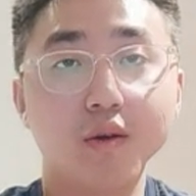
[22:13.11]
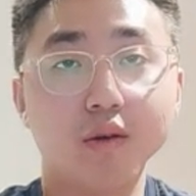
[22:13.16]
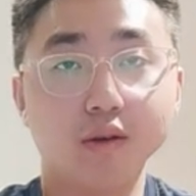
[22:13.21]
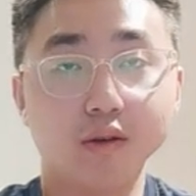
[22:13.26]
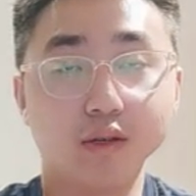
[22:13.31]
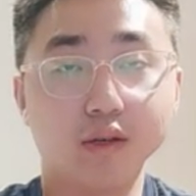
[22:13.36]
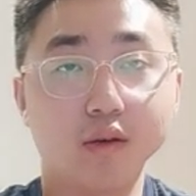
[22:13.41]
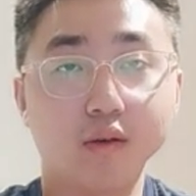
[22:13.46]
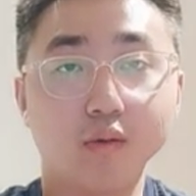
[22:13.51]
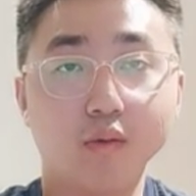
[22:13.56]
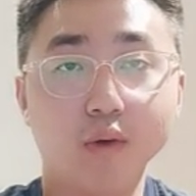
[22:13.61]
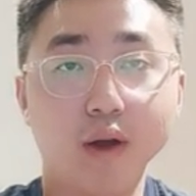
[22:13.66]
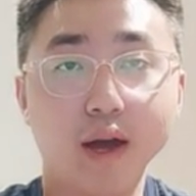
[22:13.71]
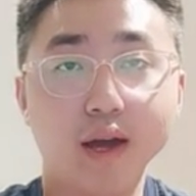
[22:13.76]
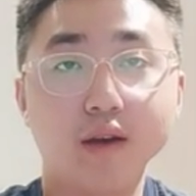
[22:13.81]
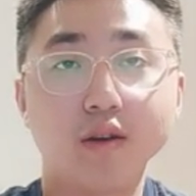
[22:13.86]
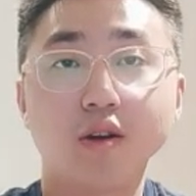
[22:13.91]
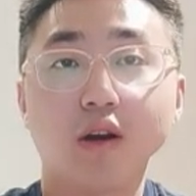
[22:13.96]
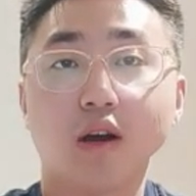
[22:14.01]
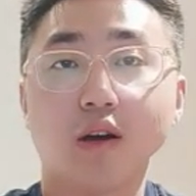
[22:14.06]

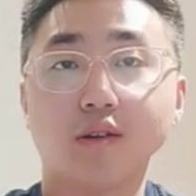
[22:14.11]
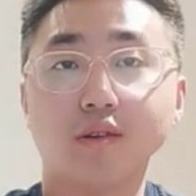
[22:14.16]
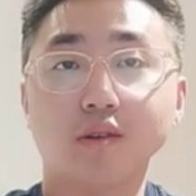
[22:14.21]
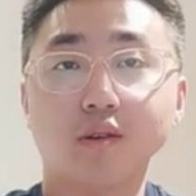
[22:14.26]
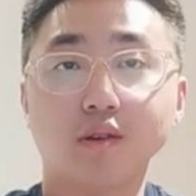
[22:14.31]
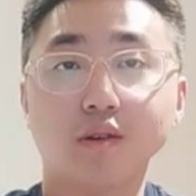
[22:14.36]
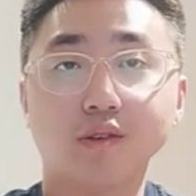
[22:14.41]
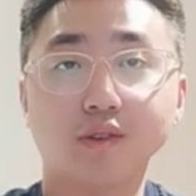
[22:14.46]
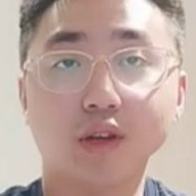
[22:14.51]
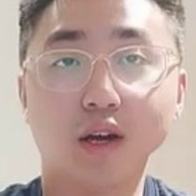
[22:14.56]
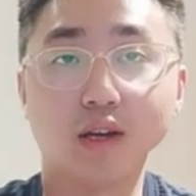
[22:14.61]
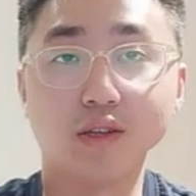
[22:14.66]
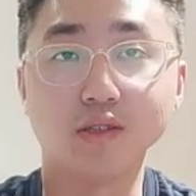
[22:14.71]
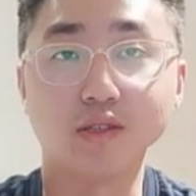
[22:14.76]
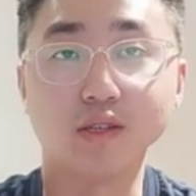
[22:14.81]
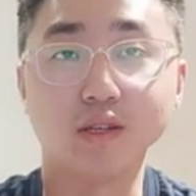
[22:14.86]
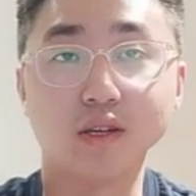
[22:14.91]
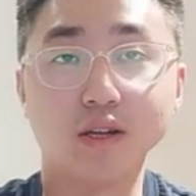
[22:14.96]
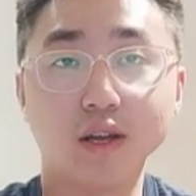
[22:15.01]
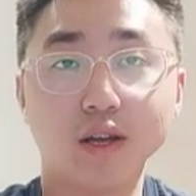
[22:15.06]
while not
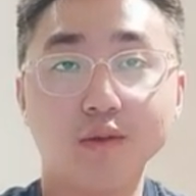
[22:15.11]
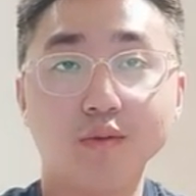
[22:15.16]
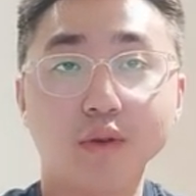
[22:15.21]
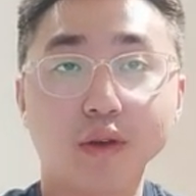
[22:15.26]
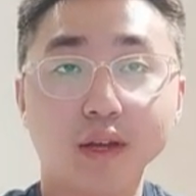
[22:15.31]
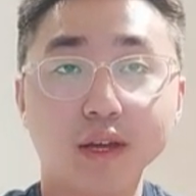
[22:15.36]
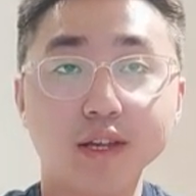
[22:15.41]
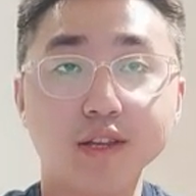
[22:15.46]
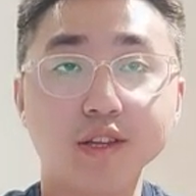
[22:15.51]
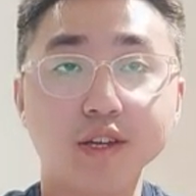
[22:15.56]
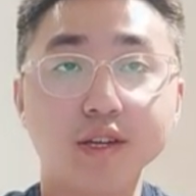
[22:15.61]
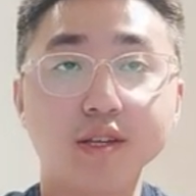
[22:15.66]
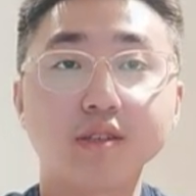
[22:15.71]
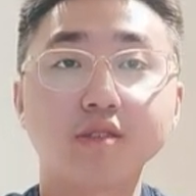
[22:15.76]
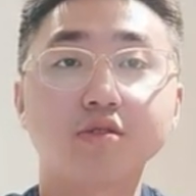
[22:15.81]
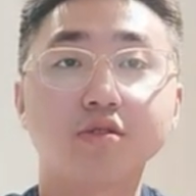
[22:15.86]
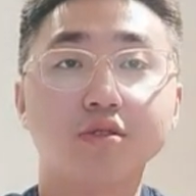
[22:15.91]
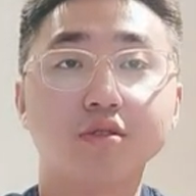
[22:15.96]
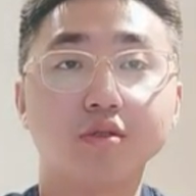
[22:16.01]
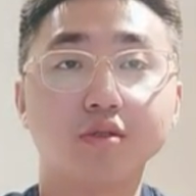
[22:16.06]
irrigating
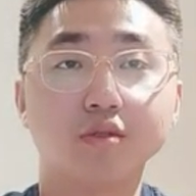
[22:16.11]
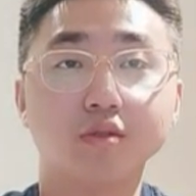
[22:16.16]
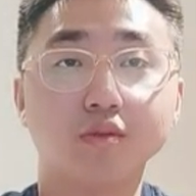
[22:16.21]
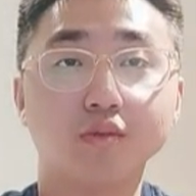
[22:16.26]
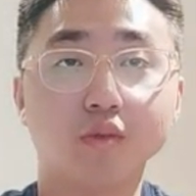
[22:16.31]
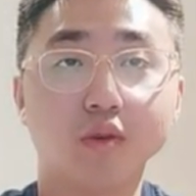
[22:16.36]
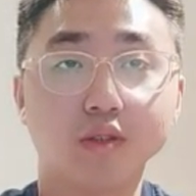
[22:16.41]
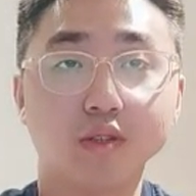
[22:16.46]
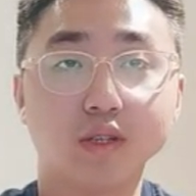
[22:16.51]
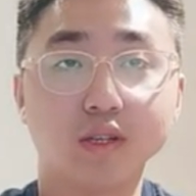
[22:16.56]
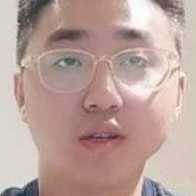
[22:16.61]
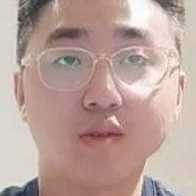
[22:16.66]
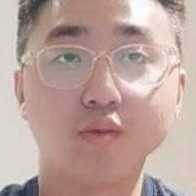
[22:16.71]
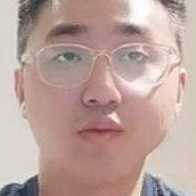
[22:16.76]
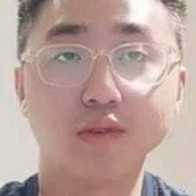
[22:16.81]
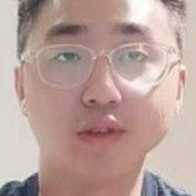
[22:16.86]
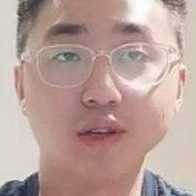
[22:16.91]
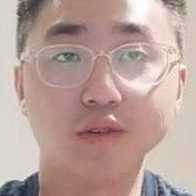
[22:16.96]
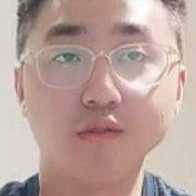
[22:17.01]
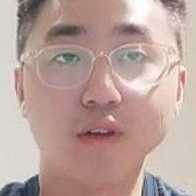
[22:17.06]
to water
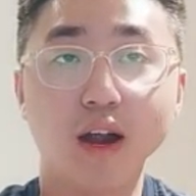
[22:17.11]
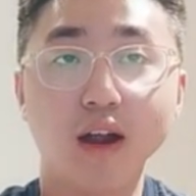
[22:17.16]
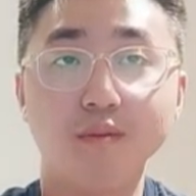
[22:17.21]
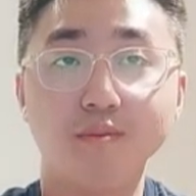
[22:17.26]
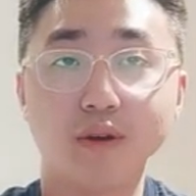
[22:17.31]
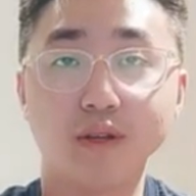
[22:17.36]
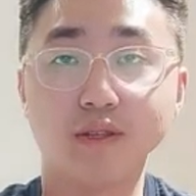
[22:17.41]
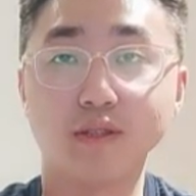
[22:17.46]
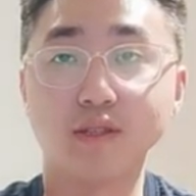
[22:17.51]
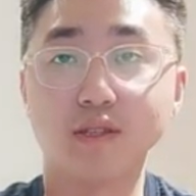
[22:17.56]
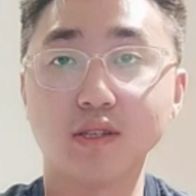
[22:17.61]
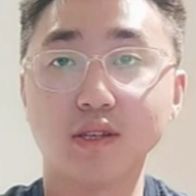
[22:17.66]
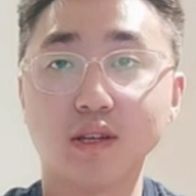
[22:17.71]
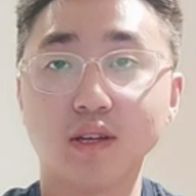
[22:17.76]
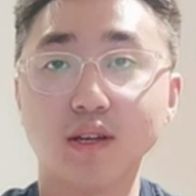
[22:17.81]
environment.